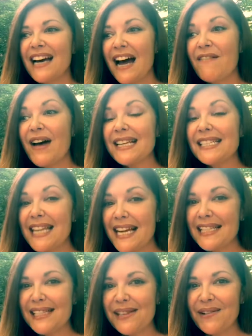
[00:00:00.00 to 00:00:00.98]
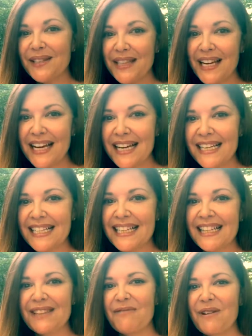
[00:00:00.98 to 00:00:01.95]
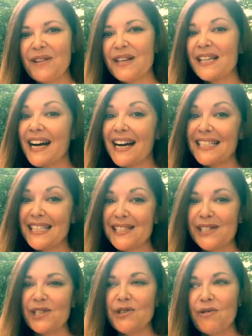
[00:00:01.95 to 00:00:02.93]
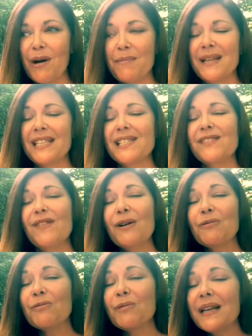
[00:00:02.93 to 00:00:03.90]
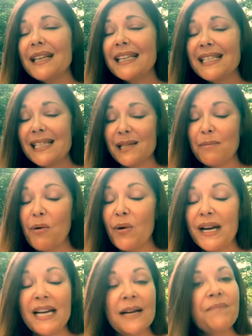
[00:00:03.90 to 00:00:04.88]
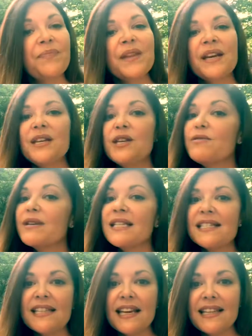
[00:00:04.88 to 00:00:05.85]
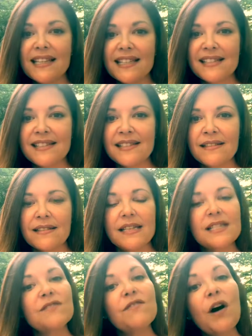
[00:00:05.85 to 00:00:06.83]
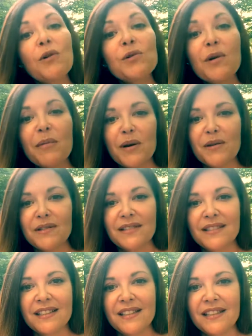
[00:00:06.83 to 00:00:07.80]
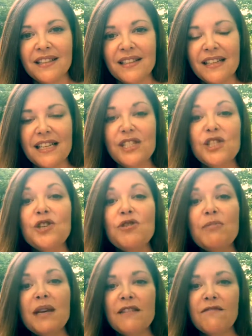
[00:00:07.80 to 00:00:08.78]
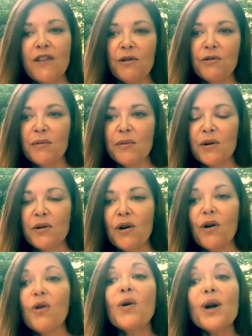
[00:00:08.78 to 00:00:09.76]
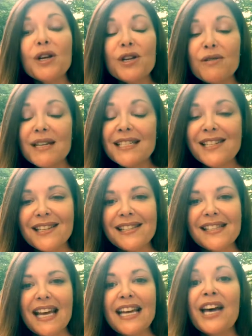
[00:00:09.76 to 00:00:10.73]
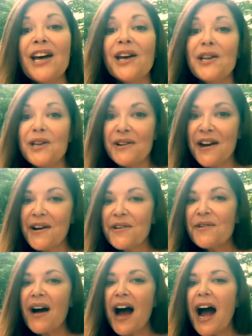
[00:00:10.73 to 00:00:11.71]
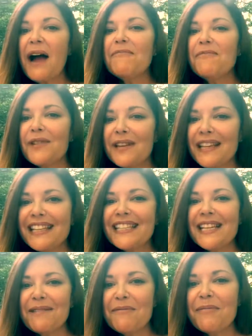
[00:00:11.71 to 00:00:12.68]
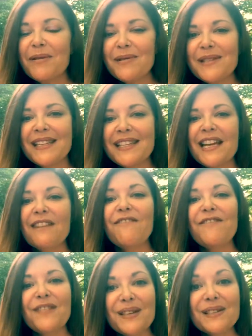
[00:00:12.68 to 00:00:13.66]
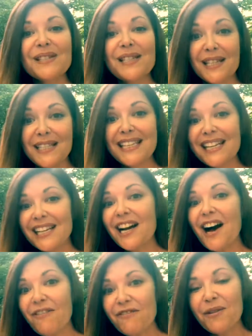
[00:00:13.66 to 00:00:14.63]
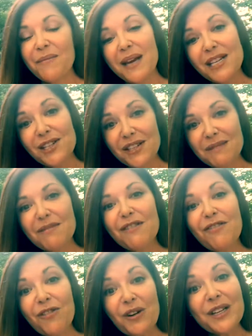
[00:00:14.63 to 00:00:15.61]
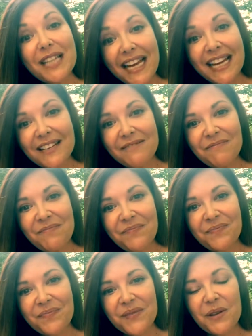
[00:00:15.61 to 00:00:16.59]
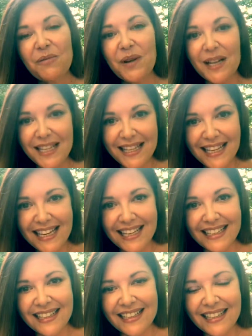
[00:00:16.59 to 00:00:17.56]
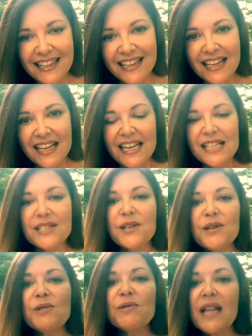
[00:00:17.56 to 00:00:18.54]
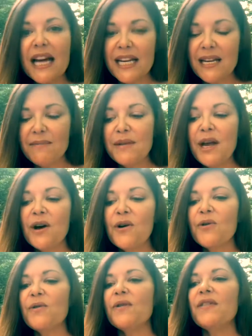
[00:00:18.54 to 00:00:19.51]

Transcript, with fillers: I've had dates online where the guy doesn't show up and it's felt really disappointing. You can say this, it's vulnerable. It's you being vulnerable. Or you can just say, you know, I'm really the type of person that it feels good to get a confirmation before a date. What do you think? And so you let him know